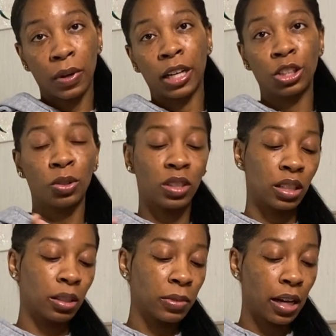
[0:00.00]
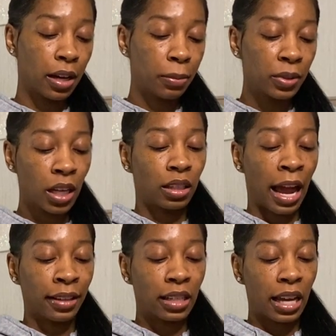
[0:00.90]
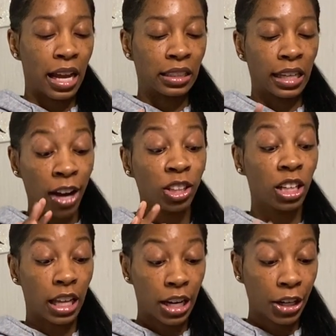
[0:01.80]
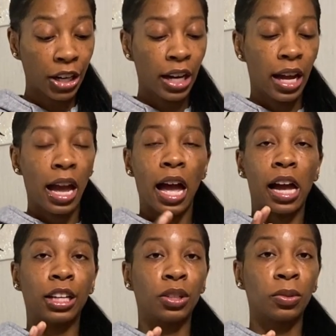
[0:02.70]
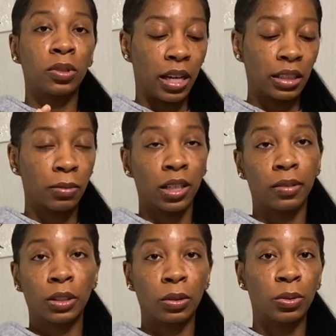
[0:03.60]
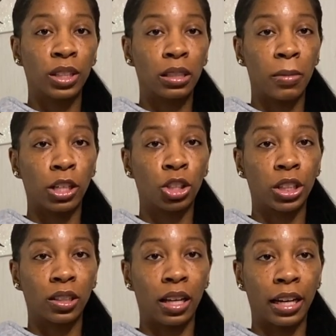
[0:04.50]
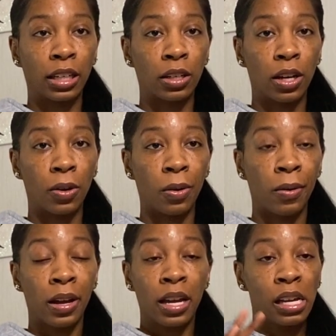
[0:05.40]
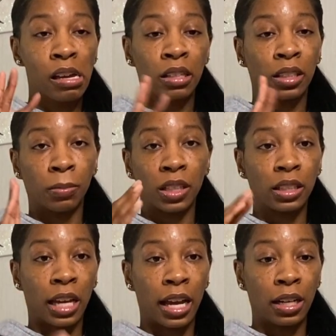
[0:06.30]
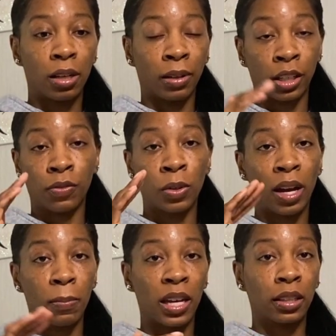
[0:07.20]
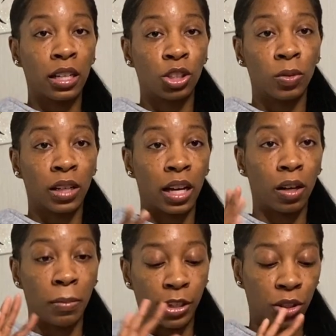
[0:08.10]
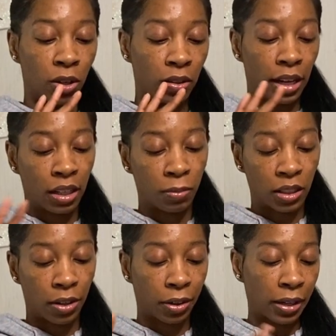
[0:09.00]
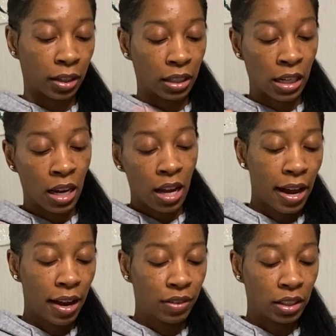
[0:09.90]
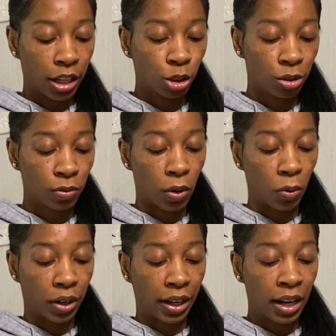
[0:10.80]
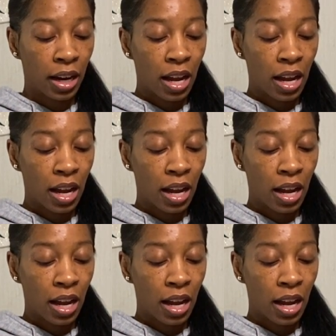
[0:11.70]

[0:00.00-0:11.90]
I use it sometimes. After that, it's Calculator. I use that sometimes too, just to make sure, like, you know, something's added up. Like if you have big things you want to add up, make sure all that comes out correctly. I have this extras folder.